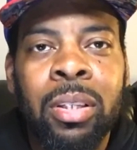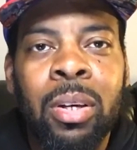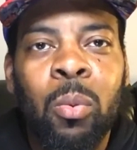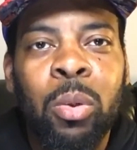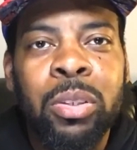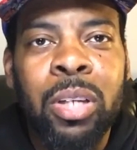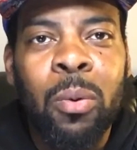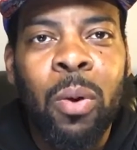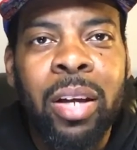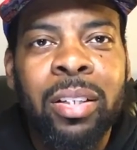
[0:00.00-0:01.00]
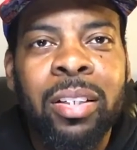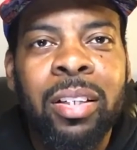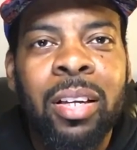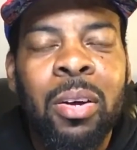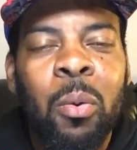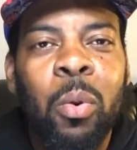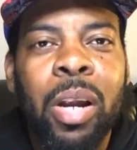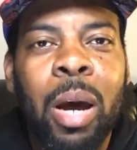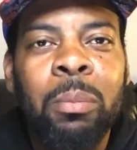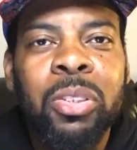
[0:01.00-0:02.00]
What's up, Rodney? What
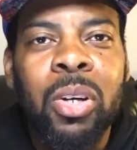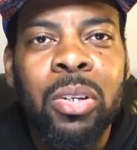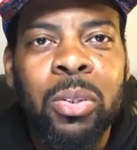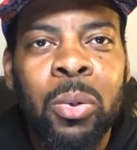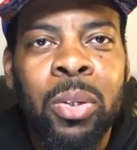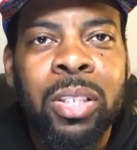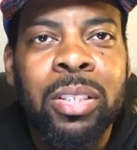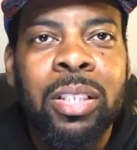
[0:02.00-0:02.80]
I'm gonna start doing is,